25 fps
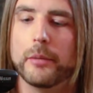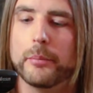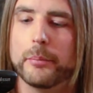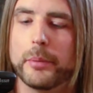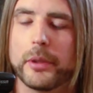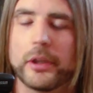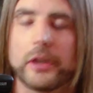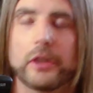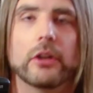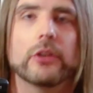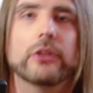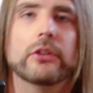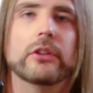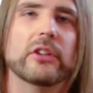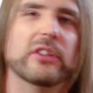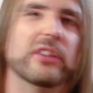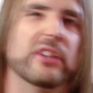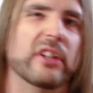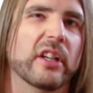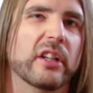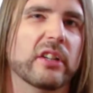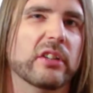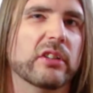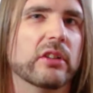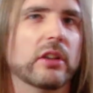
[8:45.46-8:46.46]
Because it's
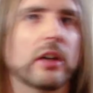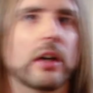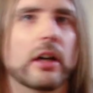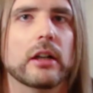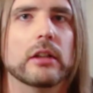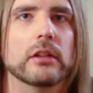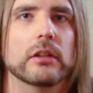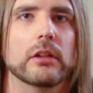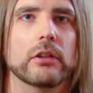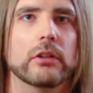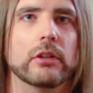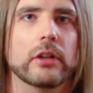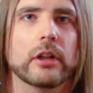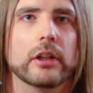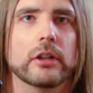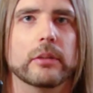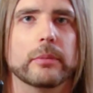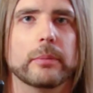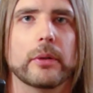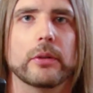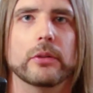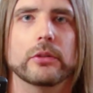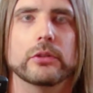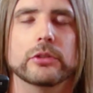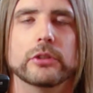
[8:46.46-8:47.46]
at a slight long
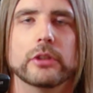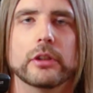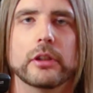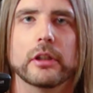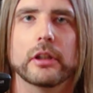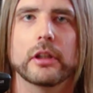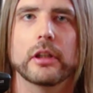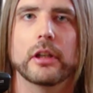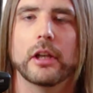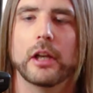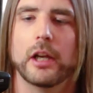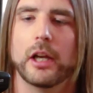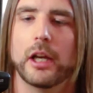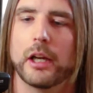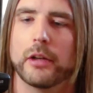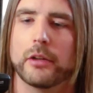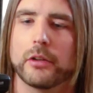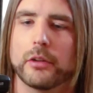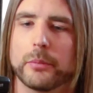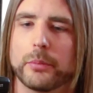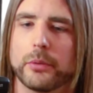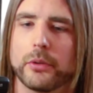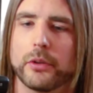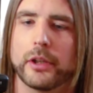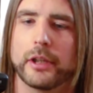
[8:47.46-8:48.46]
exposure, I'm going
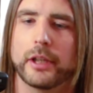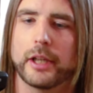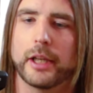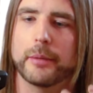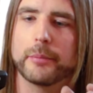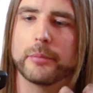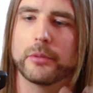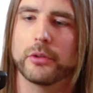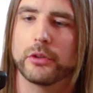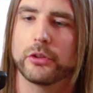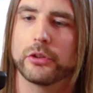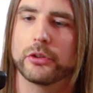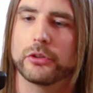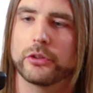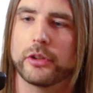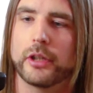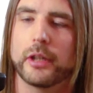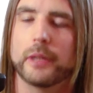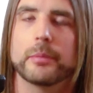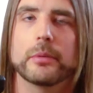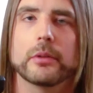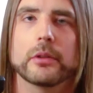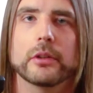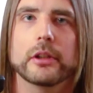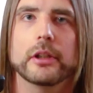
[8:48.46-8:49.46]
to put the camera on the
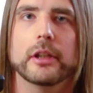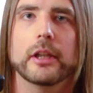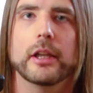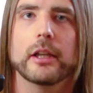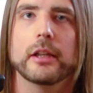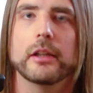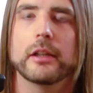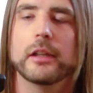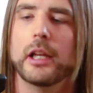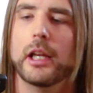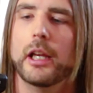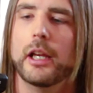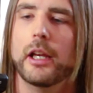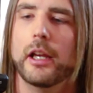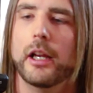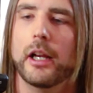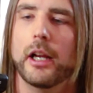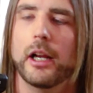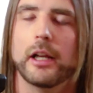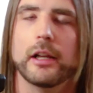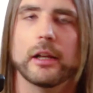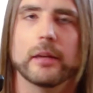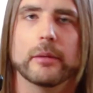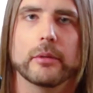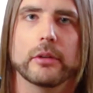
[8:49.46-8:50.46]
tripod again, and
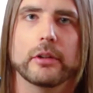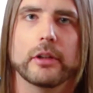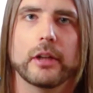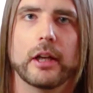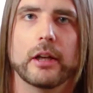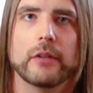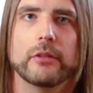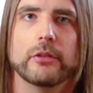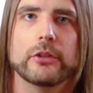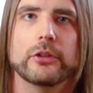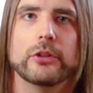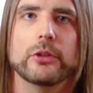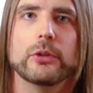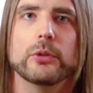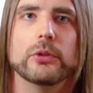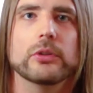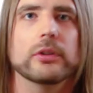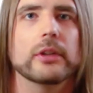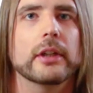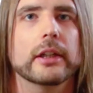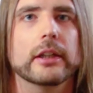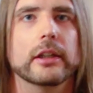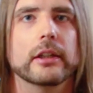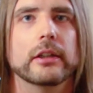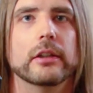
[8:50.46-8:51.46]
I'm going to have a
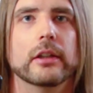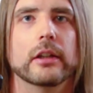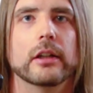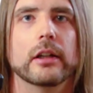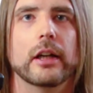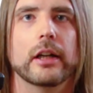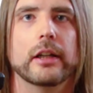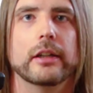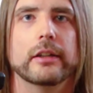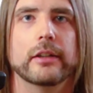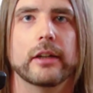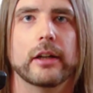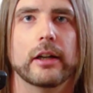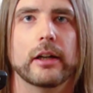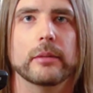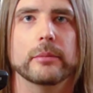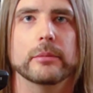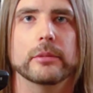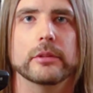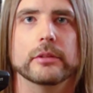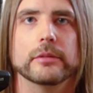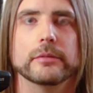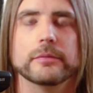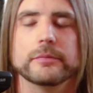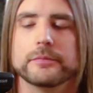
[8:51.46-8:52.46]
2-second delay
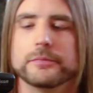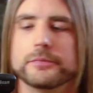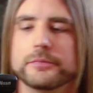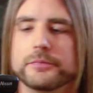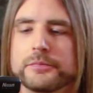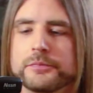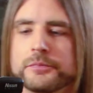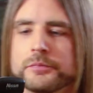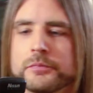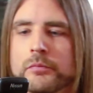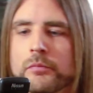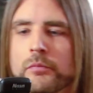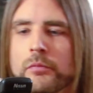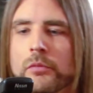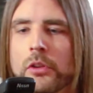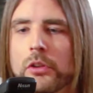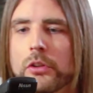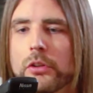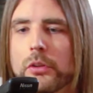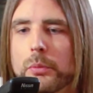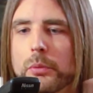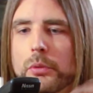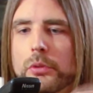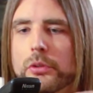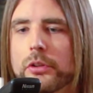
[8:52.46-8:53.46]
timer.
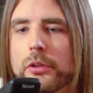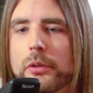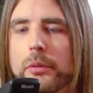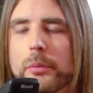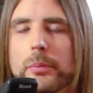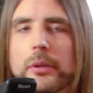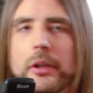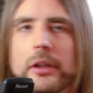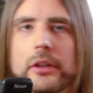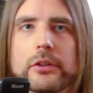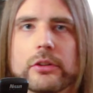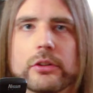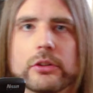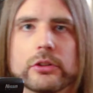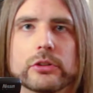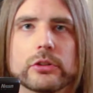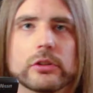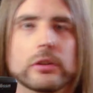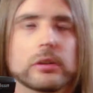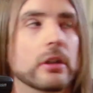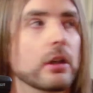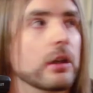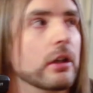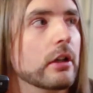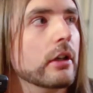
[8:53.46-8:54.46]
So once I press the
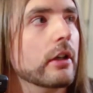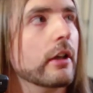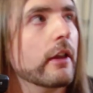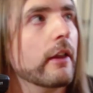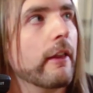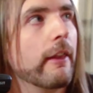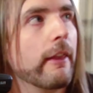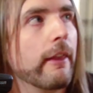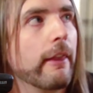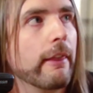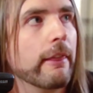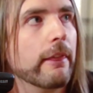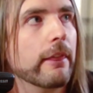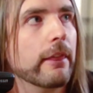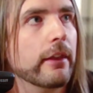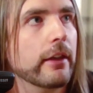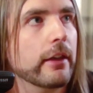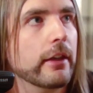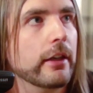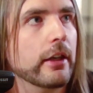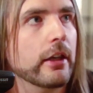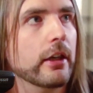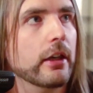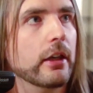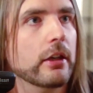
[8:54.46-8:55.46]
shutter,
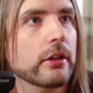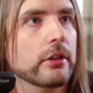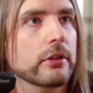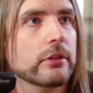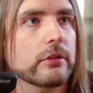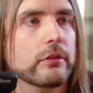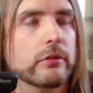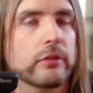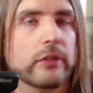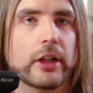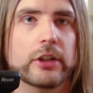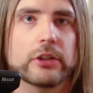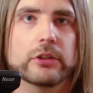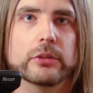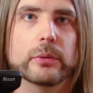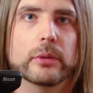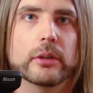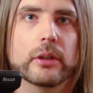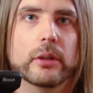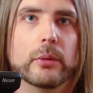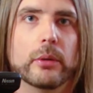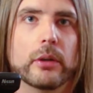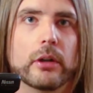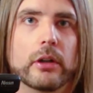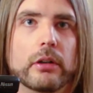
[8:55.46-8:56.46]
the flash will
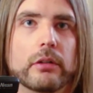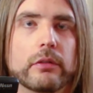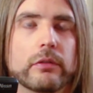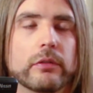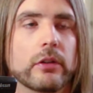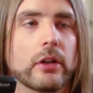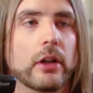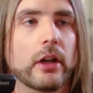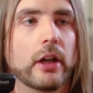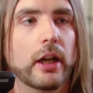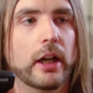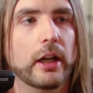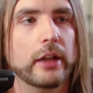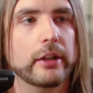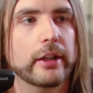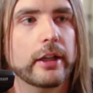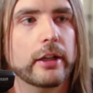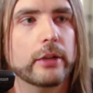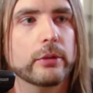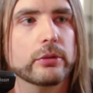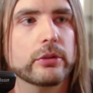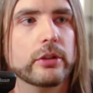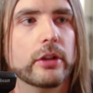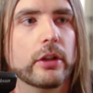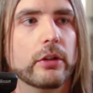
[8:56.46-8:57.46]
go off, and that
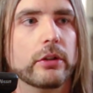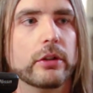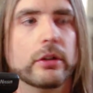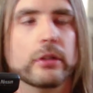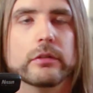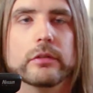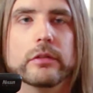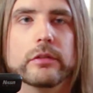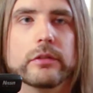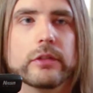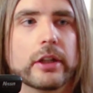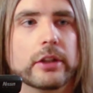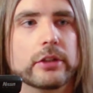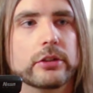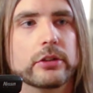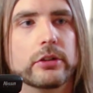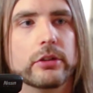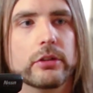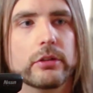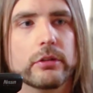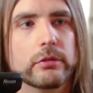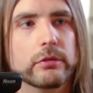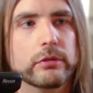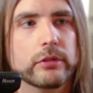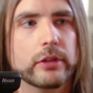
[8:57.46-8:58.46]
will tell the other flash
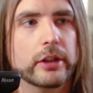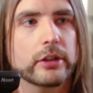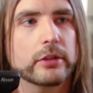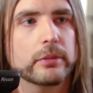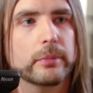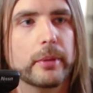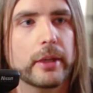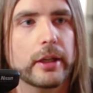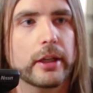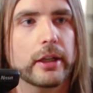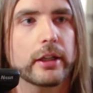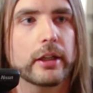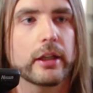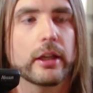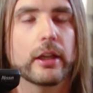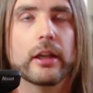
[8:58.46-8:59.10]
to flash back